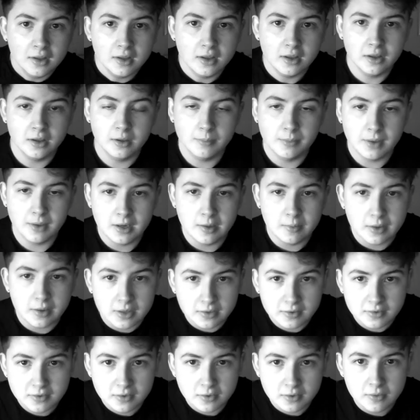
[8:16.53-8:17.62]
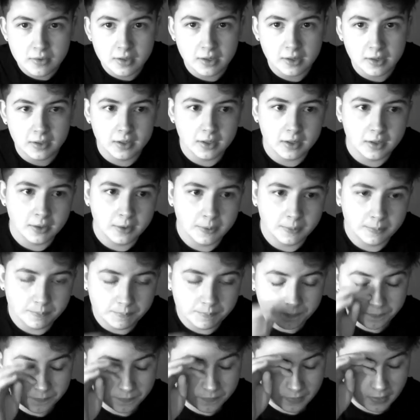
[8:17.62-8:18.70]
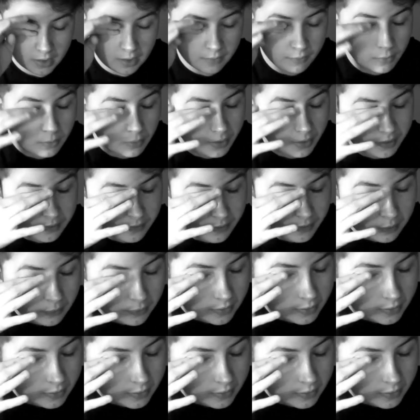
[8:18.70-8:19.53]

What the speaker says: Anyway, so yeah, I've always felt